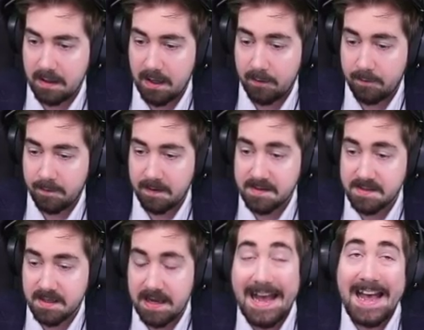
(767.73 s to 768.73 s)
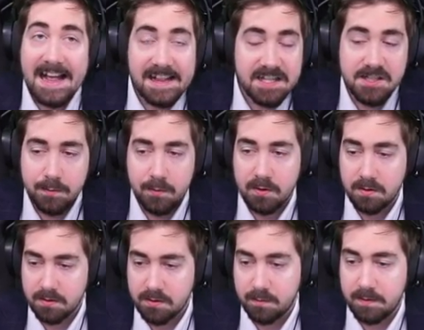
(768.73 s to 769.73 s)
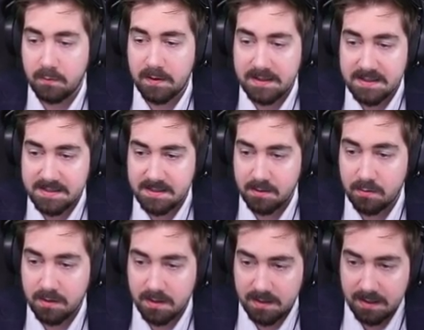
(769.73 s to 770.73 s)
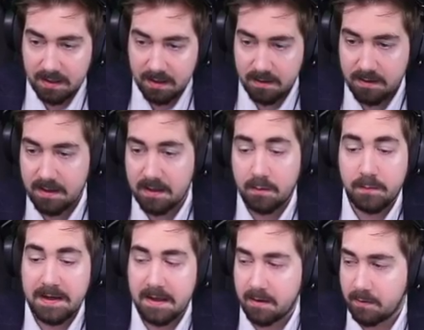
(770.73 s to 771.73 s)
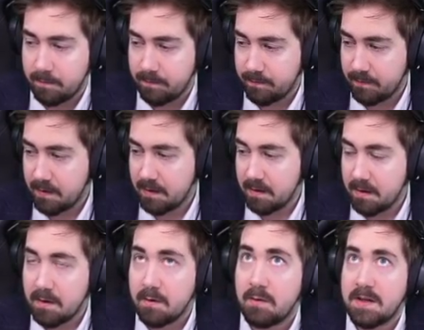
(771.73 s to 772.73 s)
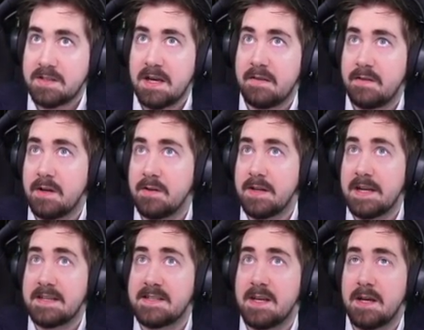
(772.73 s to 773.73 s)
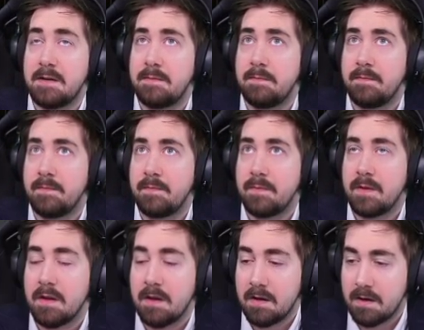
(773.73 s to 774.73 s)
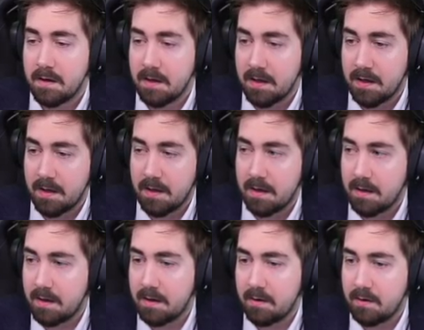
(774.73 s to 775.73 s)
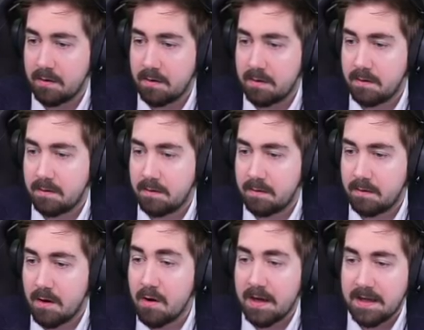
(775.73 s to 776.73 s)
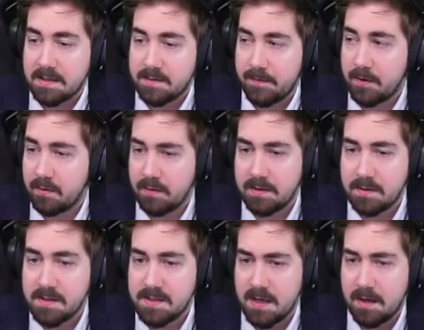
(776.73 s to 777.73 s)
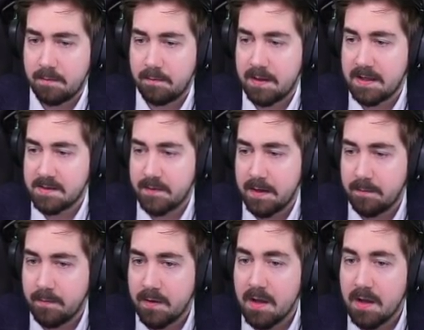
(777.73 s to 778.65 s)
if it's eligible to be witnessed, you can like, it'll be yellow. We actually have that on the next slide. Okay, it's further into the slide, but that's fine.